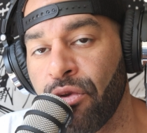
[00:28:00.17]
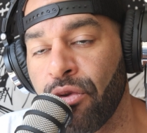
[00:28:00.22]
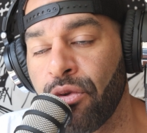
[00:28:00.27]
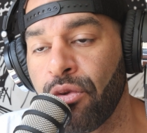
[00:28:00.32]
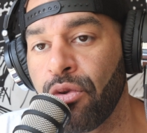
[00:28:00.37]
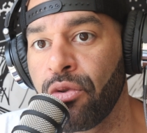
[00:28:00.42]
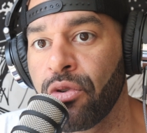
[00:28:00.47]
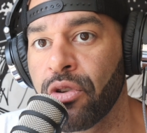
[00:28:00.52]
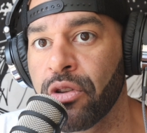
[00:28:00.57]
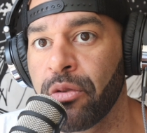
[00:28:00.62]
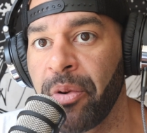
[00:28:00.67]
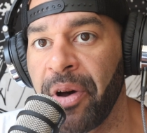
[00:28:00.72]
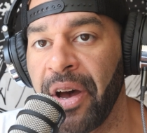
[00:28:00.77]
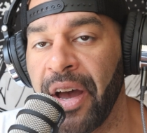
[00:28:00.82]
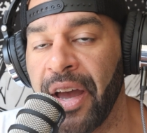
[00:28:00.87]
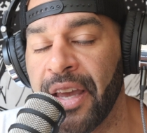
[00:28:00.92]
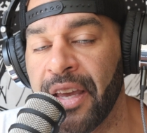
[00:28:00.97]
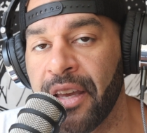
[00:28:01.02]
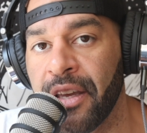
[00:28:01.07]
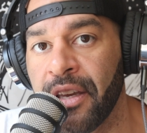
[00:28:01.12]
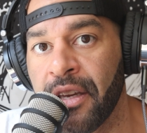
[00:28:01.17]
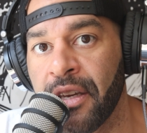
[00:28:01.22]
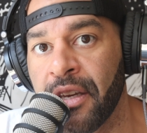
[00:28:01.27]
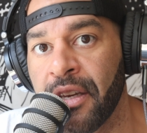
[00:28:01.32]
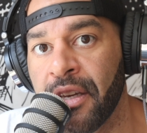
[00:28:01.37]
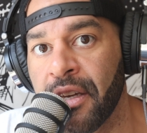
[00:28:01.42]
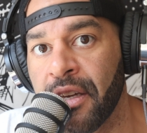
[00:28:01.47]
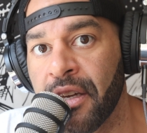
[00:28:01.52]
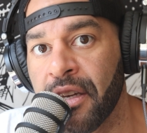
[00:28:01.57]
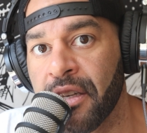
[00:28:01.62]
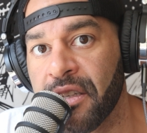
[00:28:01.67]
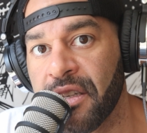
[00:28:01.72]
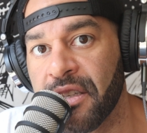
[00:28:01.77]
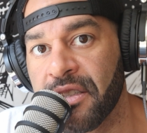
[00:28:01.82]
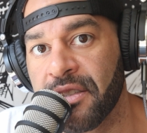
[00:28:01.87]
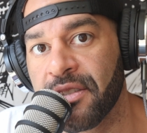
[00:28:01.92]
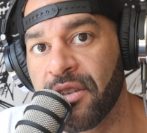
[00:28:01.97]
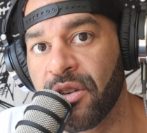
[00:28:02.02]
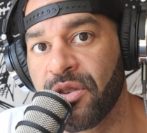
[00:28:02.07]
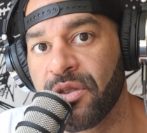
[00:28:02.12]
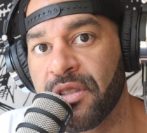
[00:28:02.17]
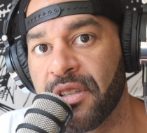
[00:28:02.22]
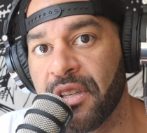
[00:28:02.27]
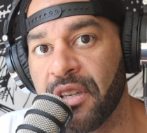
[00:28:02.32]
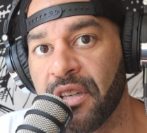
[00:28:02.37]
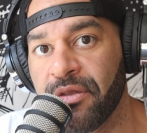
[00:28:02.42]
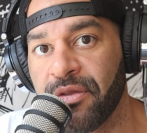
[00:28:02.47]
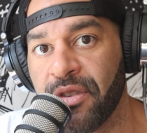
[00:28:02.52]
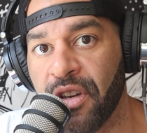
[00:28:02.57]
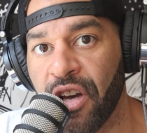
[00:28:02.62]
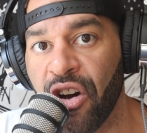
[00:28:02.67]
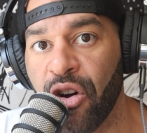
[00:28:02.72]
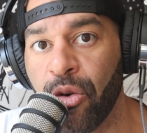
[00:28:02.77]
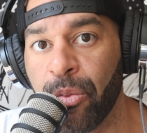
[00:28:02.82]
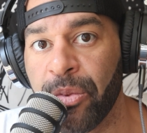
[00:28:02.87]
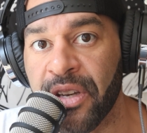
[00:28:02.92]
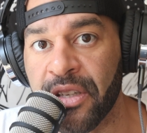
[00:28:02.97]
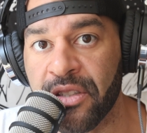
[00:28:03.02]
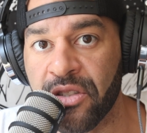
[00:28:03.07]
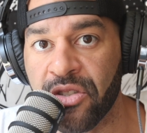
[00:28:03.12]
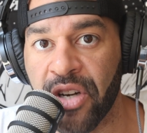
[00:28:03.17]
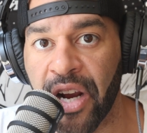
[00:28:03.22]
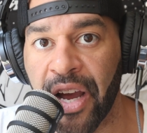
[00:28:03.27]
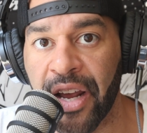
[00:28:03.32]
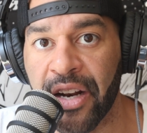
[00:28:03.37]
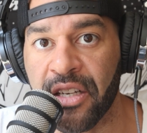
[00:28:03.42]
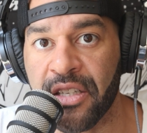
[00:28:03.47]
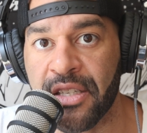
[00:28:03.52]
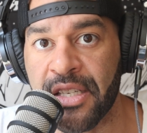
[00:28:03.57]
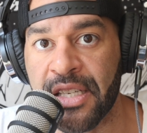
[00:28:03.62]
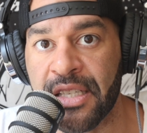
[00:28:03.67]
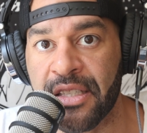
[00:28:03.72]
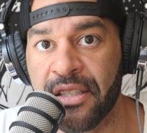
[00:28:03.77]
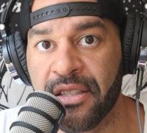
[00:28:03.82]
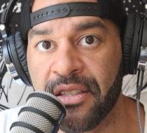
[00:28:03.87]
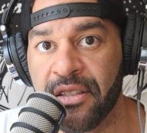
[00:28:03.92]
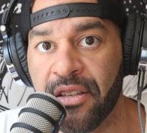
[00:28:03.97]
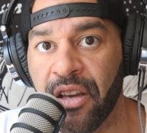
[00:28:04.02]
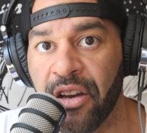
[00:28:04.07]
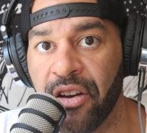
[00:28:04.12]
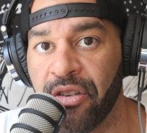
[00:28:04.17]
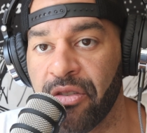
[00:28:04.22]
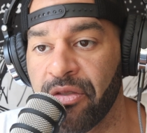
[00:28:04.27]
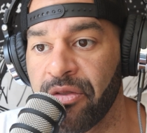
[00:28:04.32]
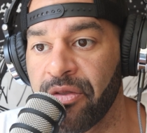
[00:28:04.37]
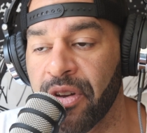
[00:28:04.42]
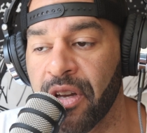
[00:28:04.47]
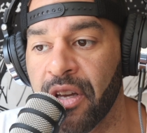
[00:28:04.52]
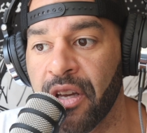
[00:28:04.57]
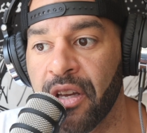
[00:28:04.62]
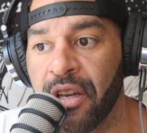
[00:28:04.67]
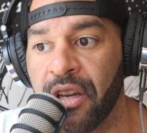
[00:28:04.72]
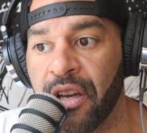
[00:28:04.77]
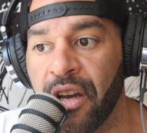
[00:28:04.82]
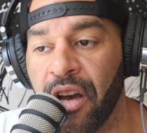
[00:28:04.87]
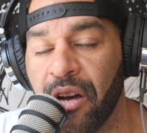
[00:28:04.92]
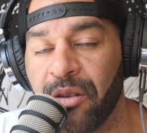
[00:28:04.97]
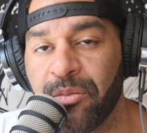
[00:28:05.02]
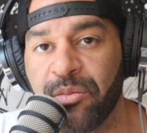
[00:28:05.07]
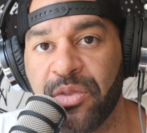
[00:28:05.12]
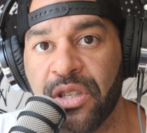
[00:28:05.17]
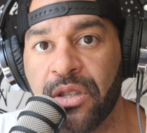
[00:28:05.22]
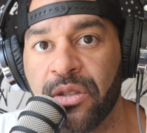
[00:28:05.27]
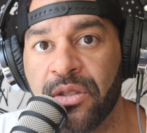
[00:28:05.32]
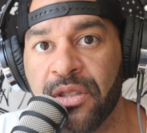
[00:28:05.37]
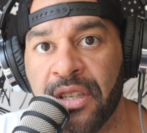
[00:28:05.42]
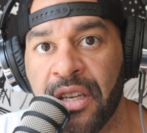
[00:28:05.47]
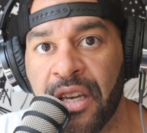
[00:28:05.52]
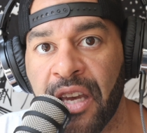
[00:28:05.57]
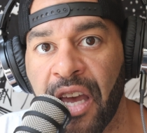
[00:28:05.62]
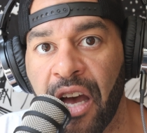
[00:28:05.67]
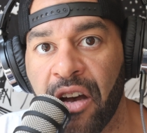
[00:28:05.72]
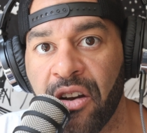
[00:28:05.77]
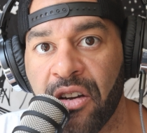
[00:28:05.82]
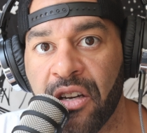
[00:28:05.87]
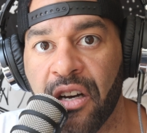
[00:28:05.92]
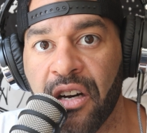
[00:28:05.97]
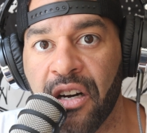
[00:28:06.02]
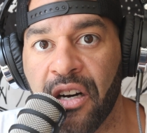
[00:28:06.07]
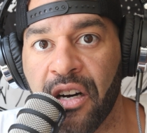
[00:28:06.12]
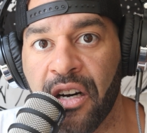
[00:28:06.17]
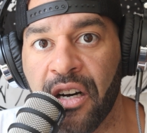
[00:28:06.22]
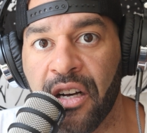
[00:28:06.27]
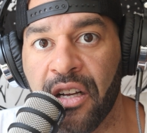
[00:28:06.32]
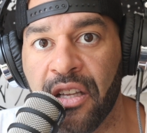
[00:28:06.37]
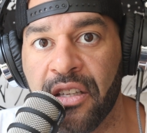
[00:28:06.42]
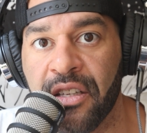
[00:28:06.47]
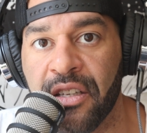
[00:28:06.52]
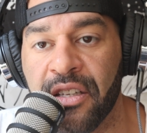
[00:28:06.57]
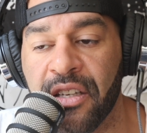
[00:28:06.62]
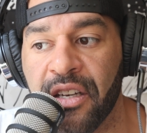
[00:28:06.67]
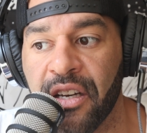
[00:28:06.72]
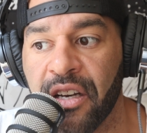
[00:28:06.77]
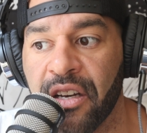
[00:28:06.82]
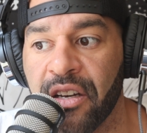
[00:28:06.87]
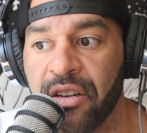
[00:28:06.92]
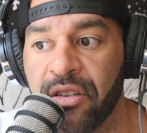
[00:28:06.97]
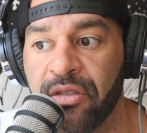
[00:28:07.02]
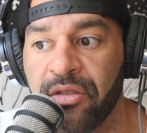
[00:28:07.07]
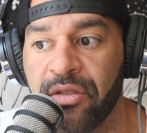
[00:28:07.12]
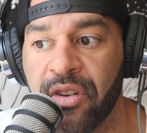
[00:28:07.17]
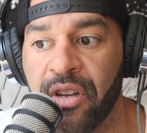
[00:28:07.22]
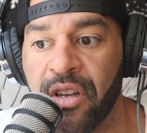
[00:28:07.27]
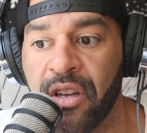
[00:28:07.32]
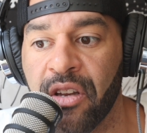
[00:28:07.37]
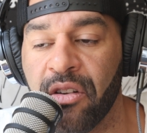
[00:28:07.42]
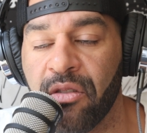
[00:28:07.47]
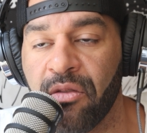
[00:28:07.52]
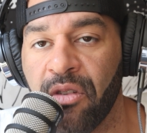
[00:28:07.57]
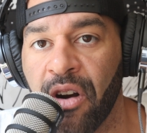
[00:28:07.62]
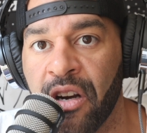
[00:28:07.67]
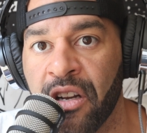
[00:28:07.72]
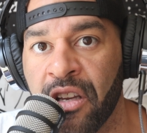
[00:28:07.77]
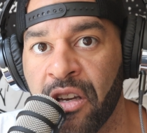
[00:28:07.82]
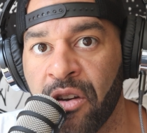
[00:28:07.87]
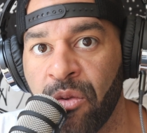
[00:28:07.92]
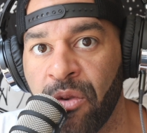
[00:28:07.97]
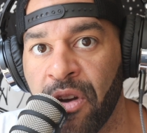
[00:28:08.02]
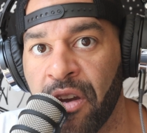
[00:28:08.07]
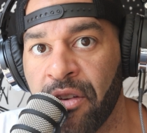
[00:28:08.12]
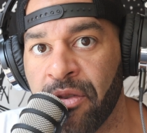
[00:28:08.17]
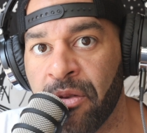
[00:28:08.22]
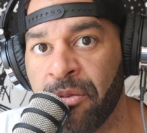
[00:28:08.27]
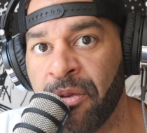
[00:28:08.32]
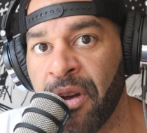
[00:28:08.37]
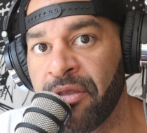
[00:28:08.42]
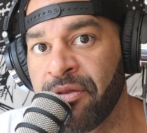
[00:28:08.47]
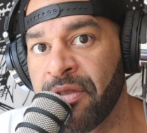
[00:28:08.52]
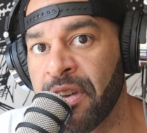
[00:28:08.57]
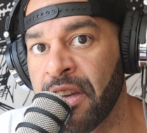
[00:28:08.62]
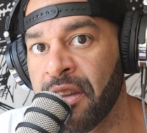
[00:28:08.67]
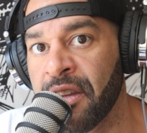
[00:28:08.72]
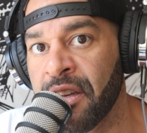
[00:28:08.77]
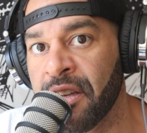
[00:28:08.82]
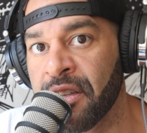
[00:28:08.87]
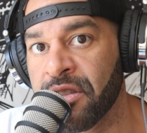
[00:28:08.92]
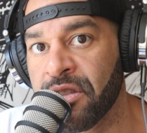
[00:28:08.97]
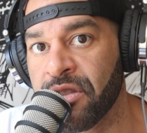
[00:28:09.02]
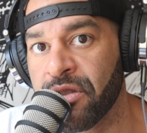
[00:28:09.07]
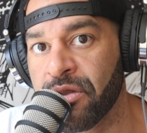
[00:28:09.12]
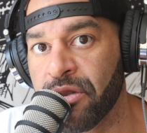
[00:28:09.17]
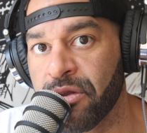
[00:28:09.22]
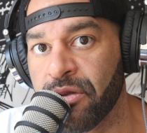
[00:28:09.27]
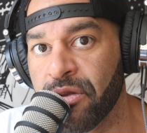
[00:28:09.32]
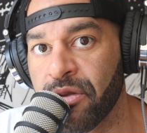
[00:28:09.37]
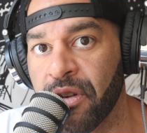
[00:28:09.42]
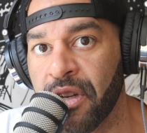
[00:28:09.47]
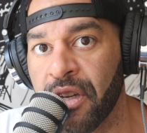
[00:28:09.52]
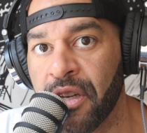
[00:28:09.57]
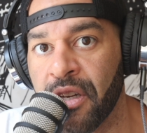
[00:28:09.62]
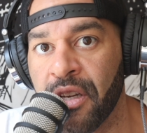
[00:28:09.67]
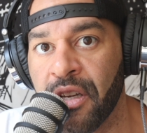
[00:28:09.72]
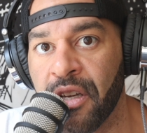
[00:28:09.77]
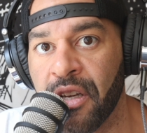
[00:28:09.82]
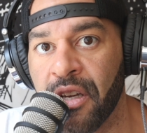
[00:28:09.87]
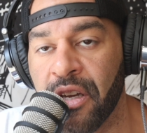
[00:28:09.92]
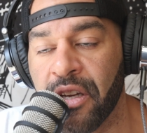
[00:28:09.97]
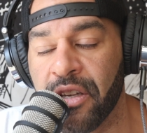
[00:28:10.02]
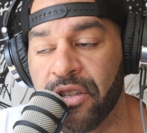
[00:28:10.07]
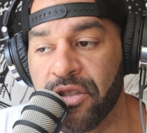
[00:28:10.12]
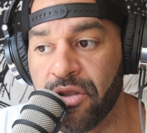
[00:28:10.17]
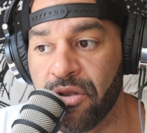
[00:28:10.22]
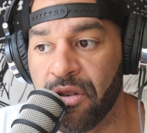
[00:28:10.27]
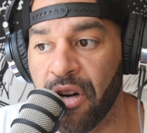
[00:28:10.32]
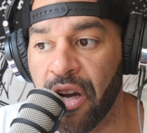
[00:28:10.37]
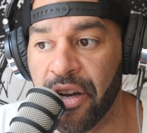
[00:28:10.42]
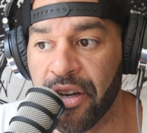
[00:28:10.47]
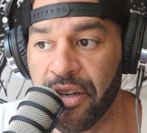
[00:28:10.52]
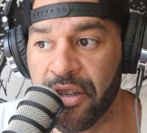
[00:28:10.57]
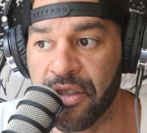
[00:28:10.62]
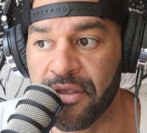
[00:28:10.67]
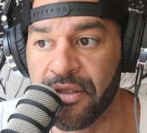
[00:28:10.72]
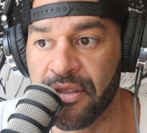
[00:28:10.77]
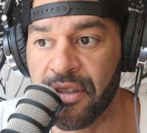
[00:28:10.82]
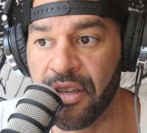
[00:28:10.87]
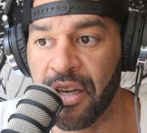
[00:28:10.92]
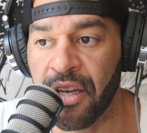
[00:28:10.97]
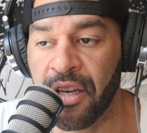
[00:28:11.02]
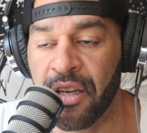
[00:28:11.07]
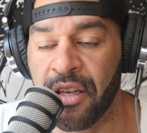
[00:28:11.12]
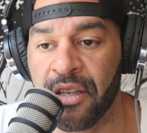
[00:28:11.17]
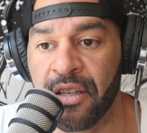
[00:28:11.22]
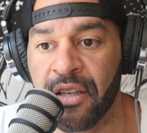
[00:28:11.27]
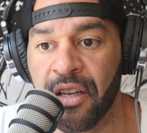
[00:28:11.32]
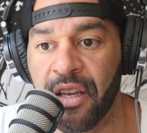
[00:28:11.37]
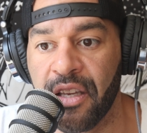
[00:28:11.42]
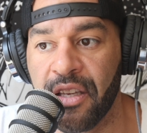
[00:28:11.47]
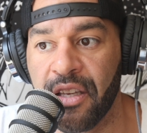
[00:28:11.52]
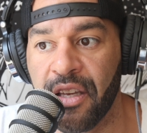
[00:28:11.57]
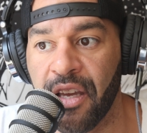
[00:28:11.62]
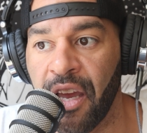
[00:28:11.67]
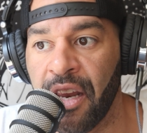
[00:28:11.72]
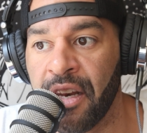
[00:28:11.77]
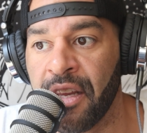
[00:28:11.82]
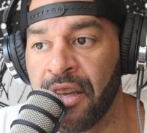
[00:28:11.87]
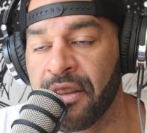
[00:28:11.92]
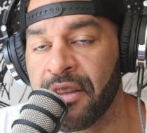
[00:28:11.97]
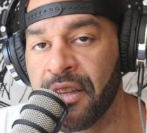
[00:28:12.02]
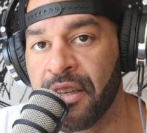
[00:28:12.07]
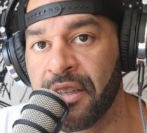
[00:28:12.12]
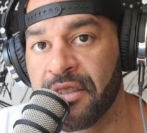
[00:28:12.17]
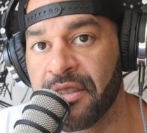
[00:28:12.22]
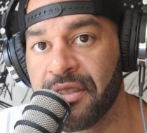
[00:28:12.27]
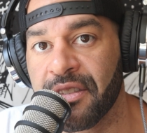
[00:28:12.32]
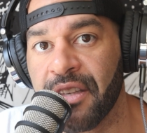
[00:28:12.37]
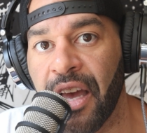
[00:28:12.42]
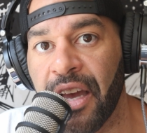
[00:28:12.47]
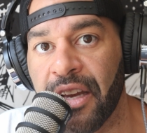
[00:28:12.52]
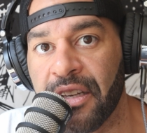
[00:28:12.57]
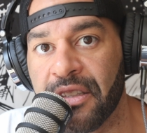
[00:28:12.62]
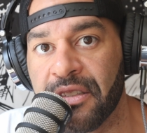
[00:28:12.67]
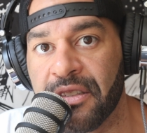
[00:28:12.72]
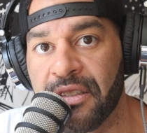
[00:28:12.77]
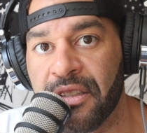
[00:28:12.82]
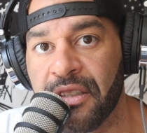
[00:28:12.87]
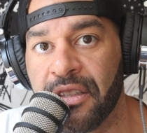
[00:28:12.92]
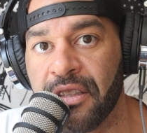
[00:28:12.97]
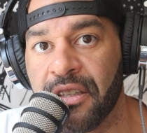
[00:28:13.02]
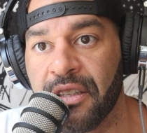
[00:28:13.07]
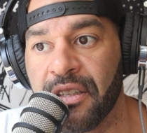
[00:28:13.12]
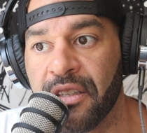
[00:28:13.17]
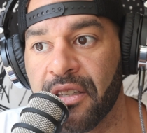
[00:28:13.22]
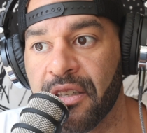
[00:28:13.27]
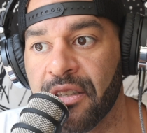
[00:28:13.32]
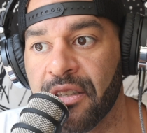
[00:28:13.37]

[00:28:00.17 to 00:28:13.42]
ruled by dissociative coping strategies of abusing alcohol, of running away from my feelings through drugs and anything, sex,